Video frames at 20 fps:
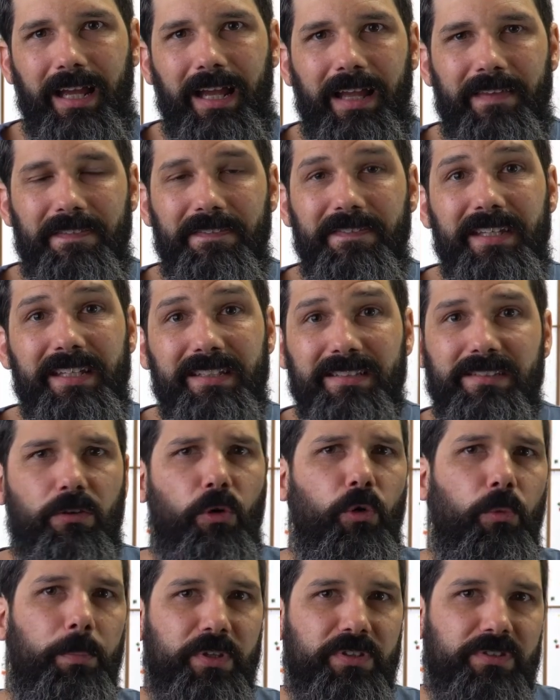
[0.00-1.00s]
And this
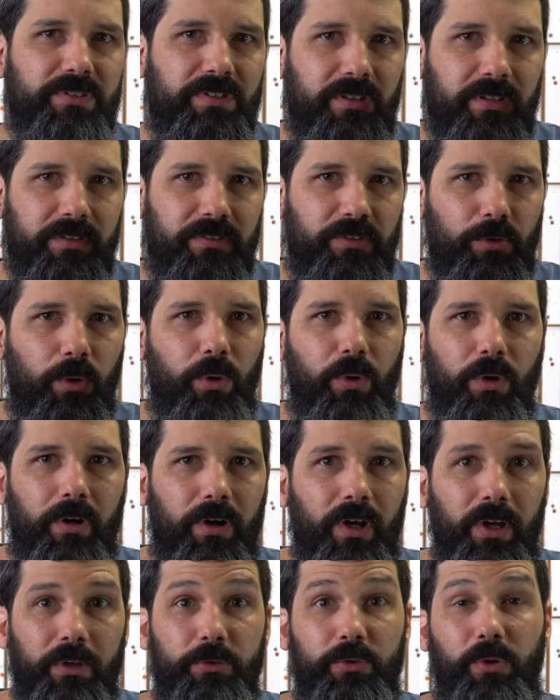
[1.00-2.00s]
opens the
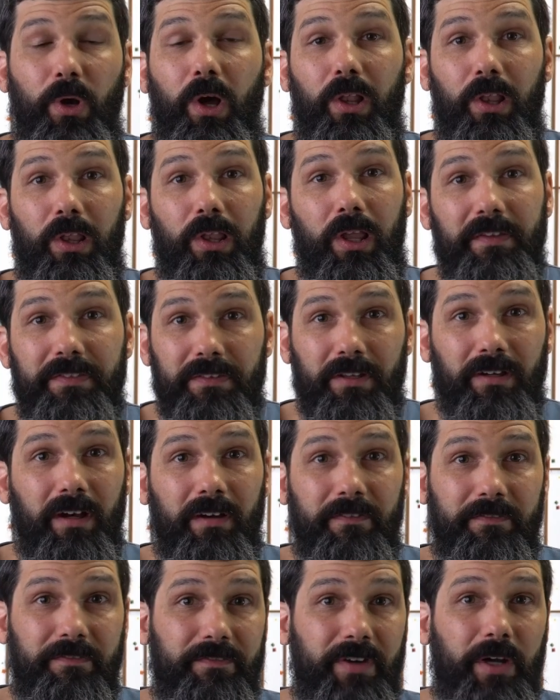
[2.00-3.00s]
door to a lot
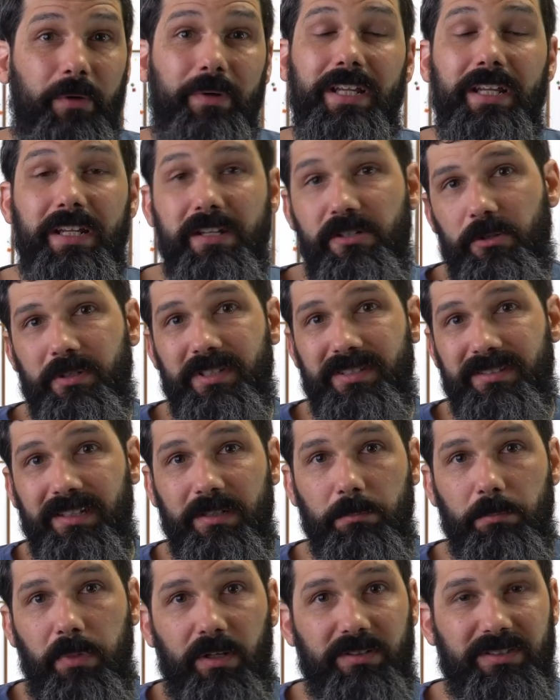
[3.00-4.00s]
of very
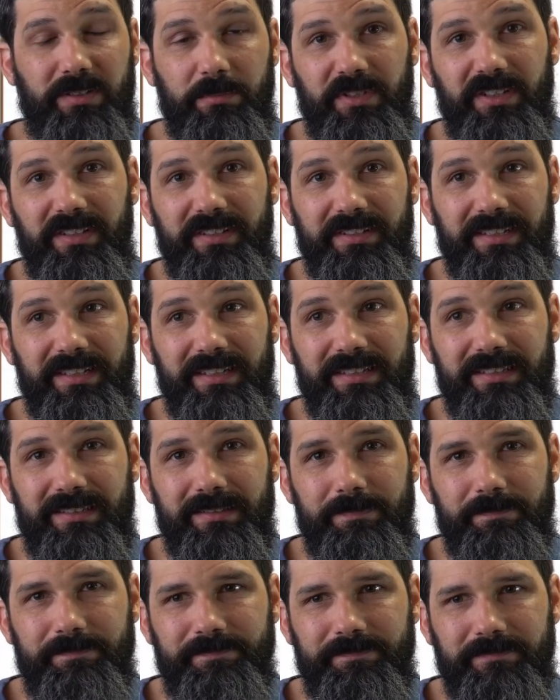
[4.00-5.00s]
interesting
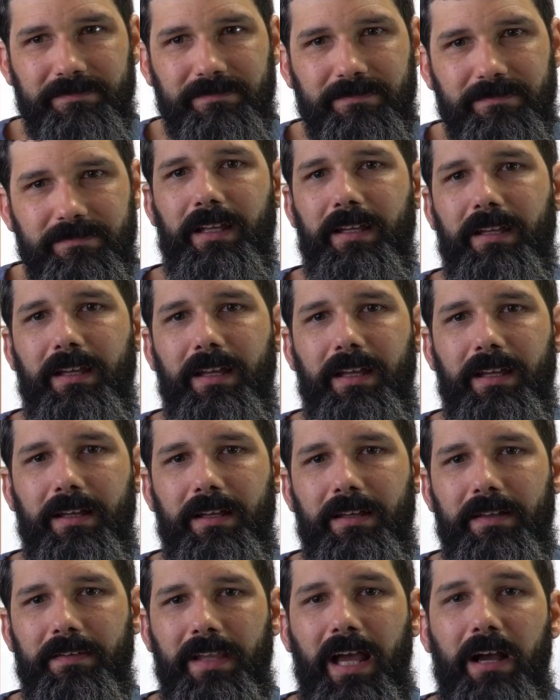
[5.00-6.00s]
possibilities.
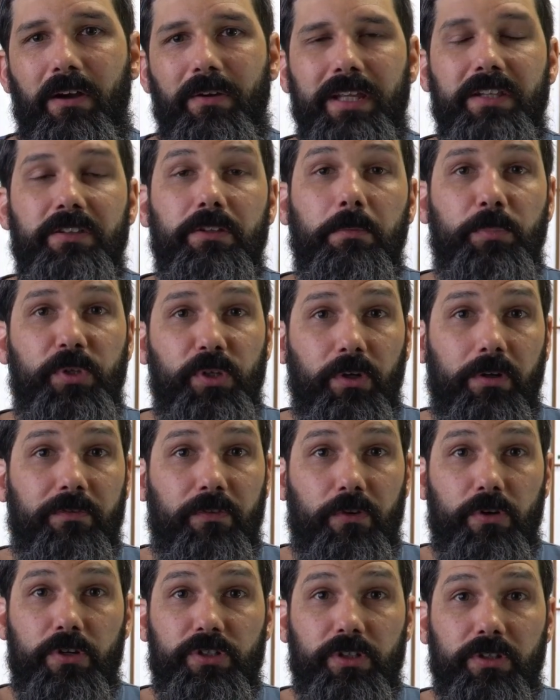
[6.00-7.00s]
Now, in the pure
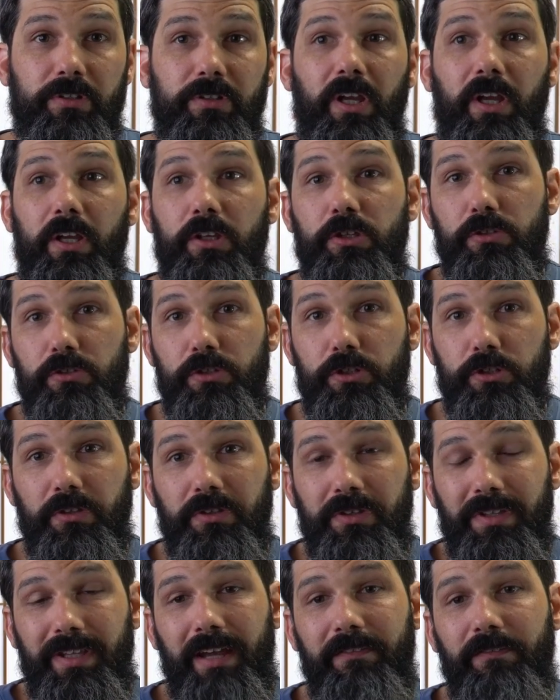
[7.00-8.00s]
version, you
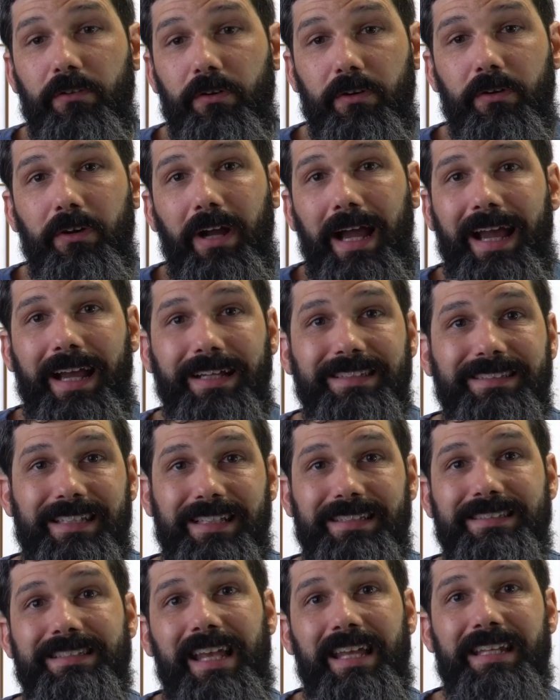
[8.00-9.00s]
should never
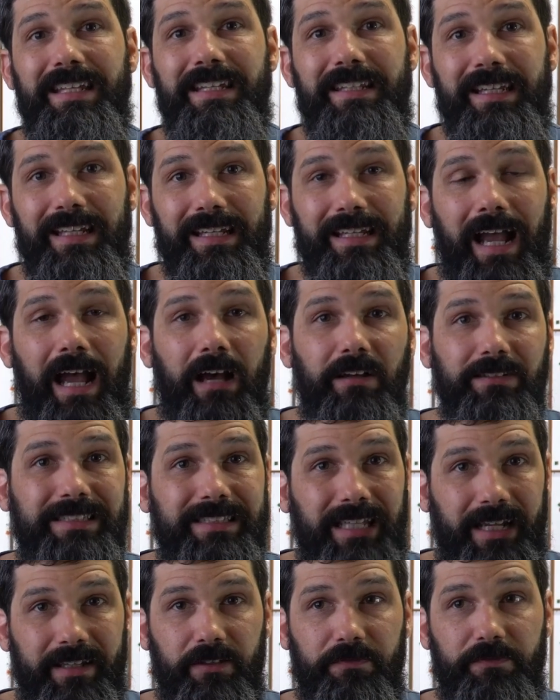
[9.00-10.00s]
access anything
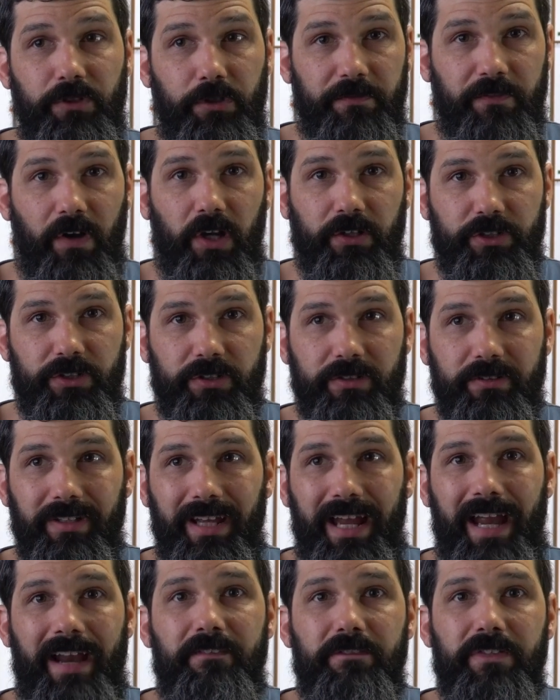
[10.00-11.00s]
outside of your function.
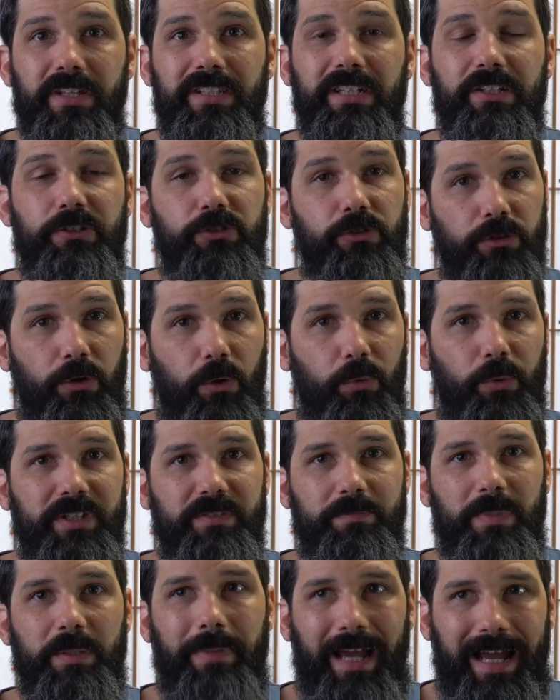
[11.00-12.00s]
Everything should
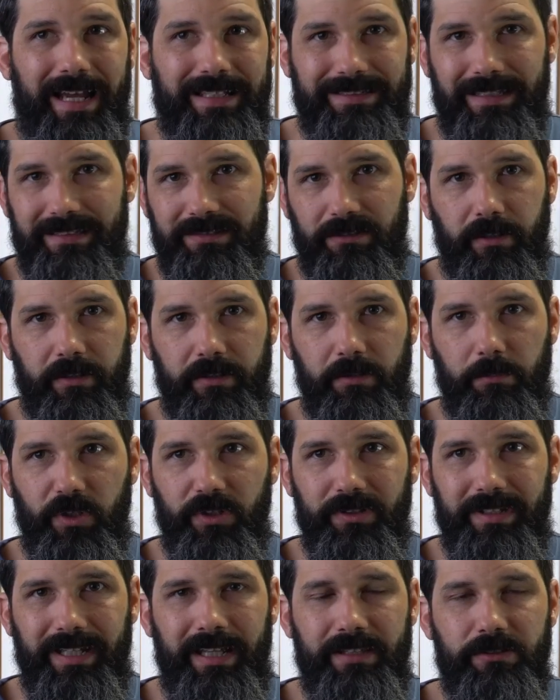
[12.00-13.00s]
always be passed as
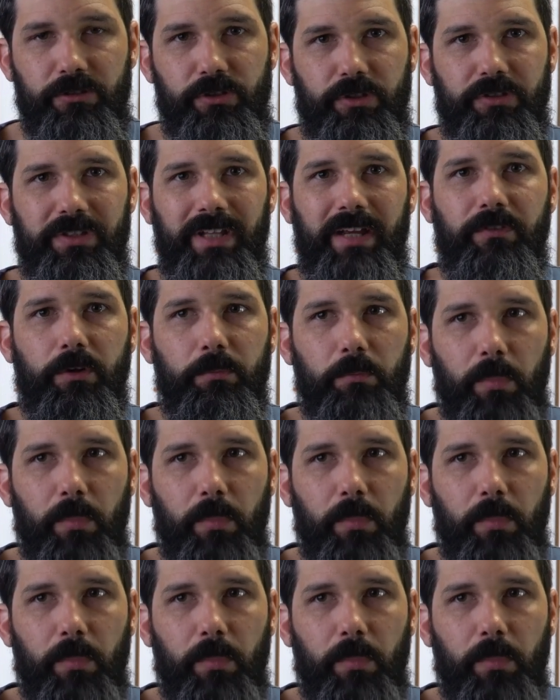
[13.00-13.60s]
argument, and you should never